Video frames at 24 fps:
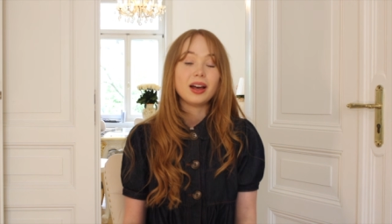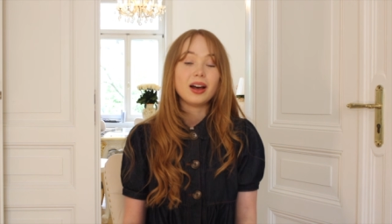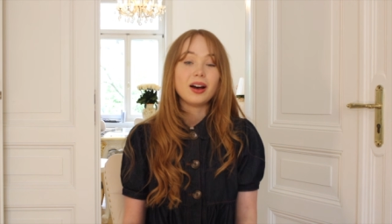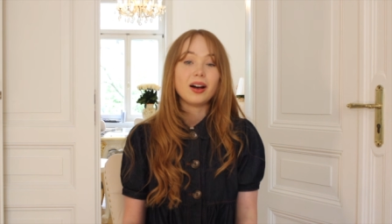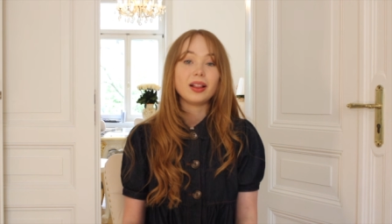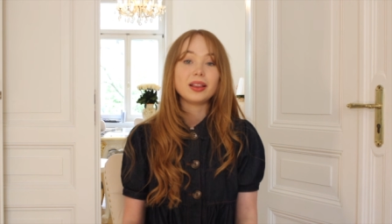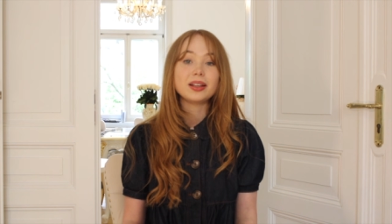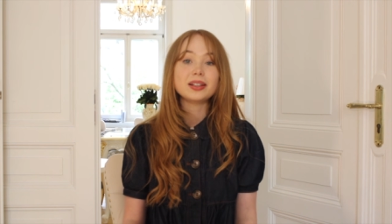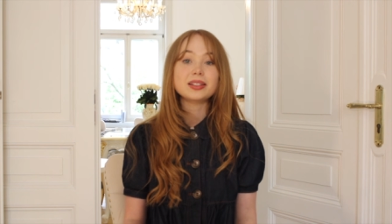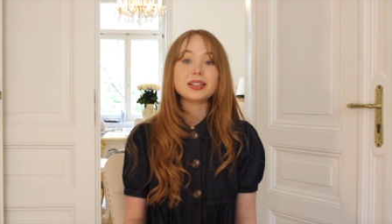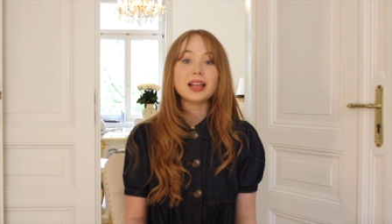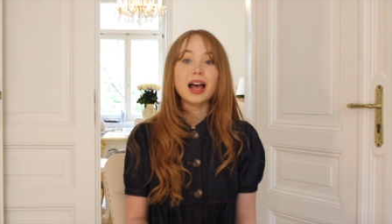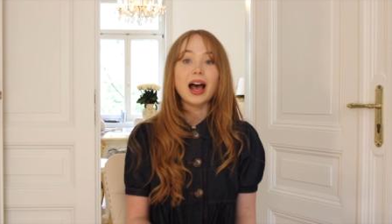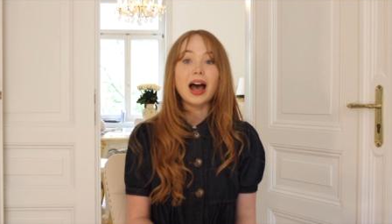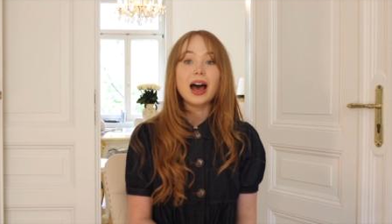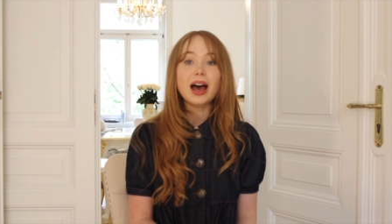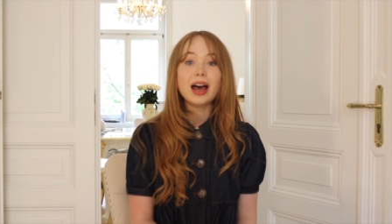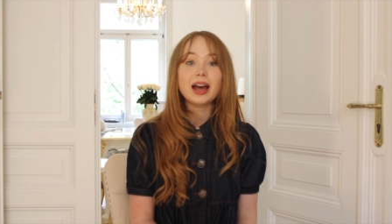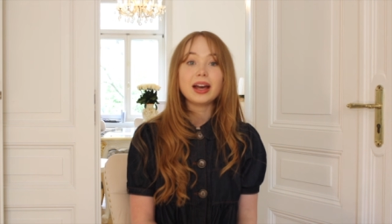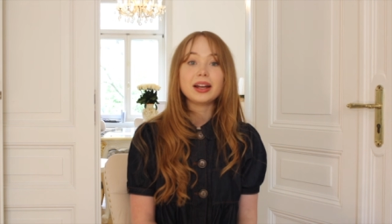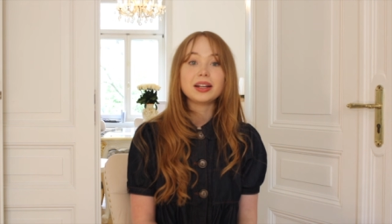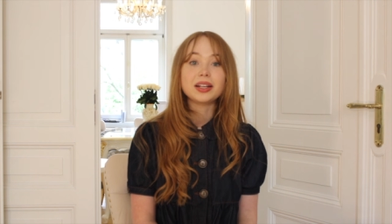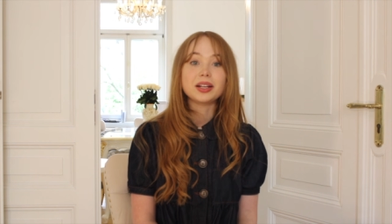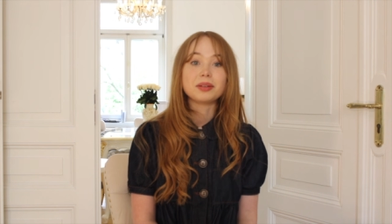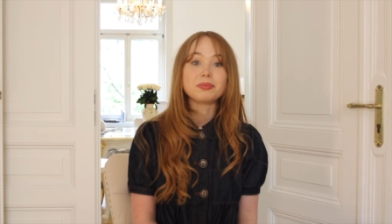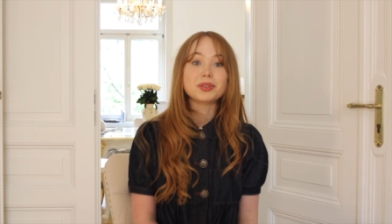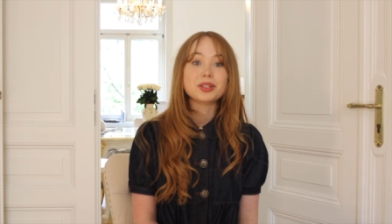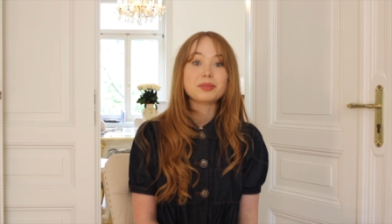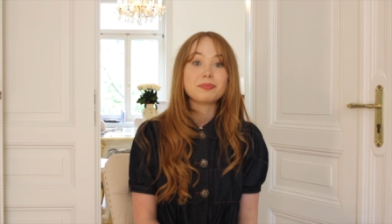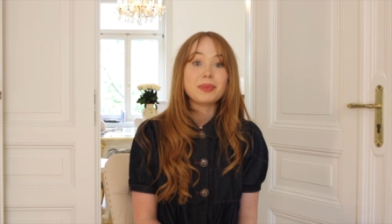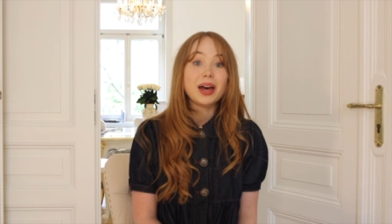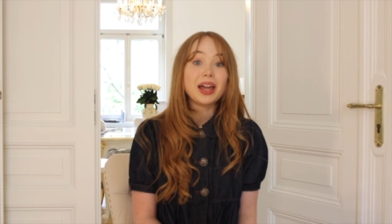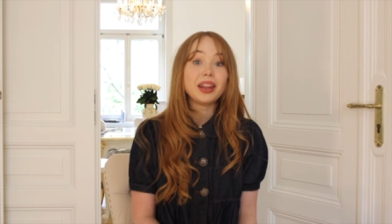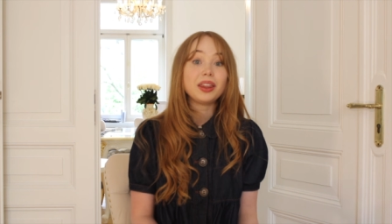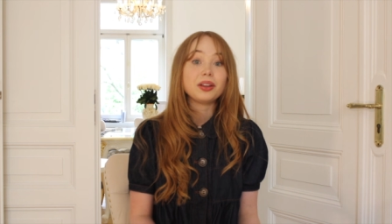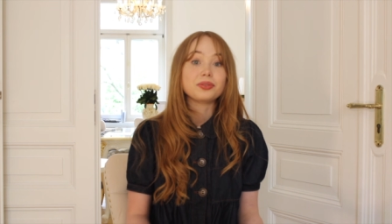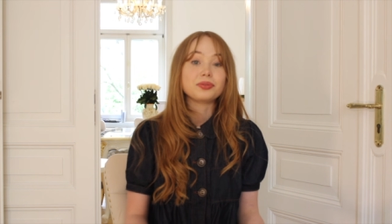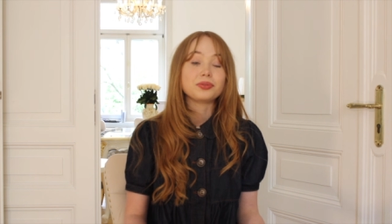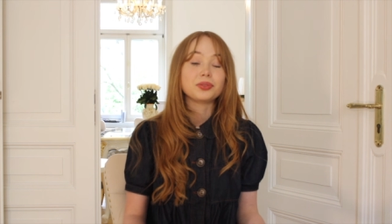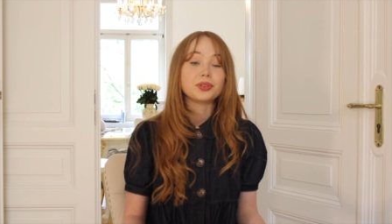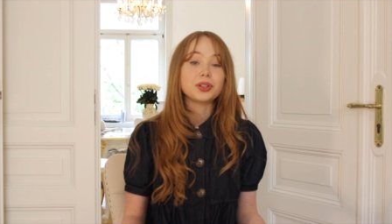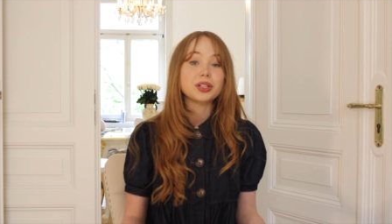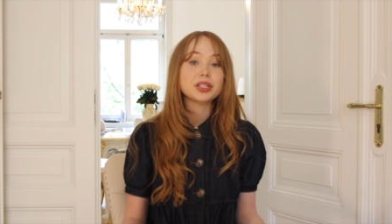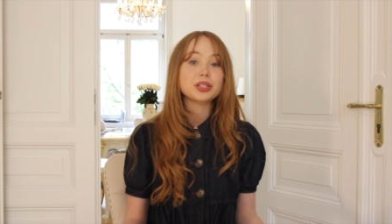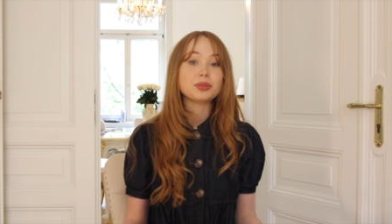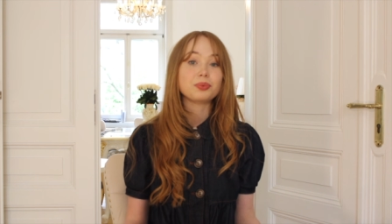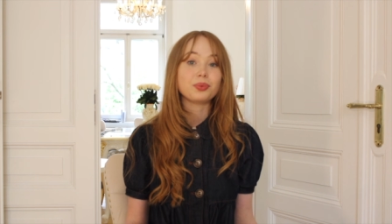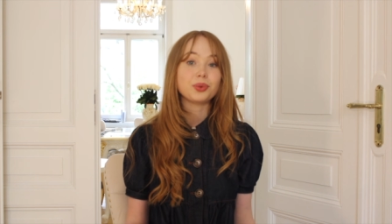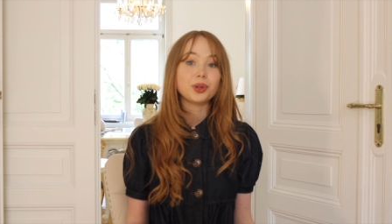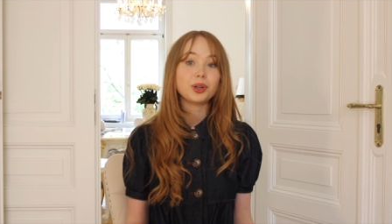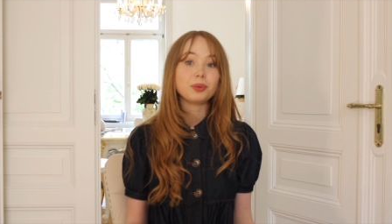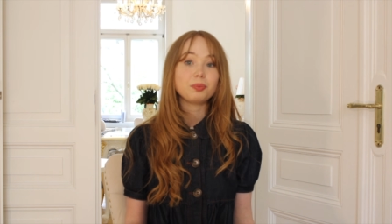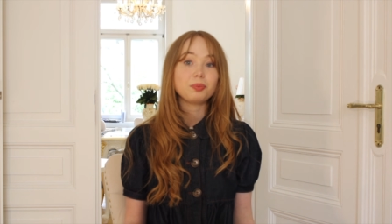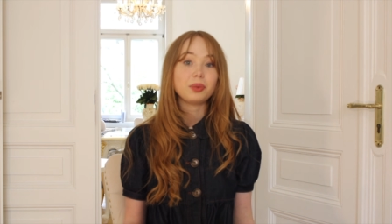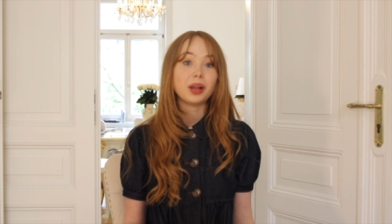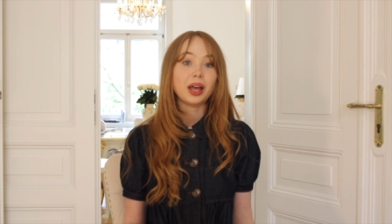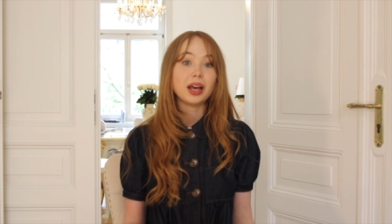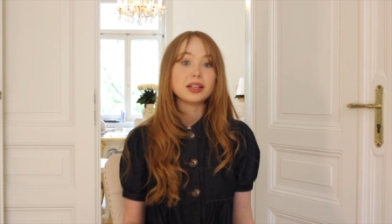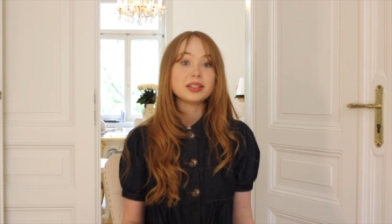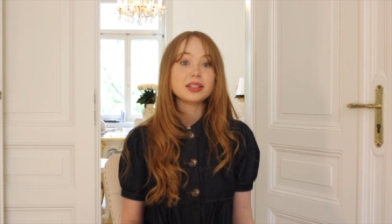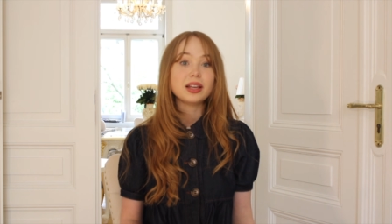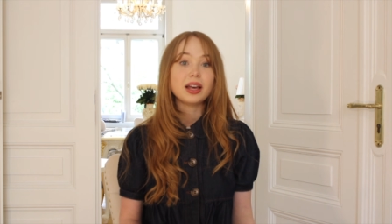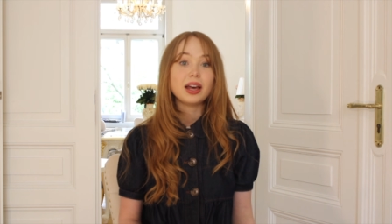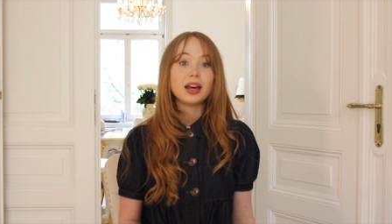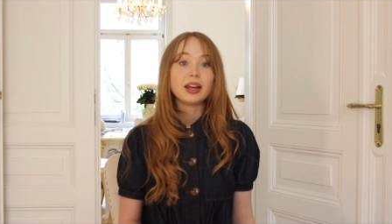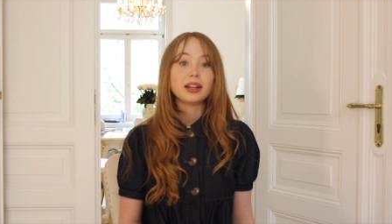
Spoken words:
All these idioms, metaphors, wordplays,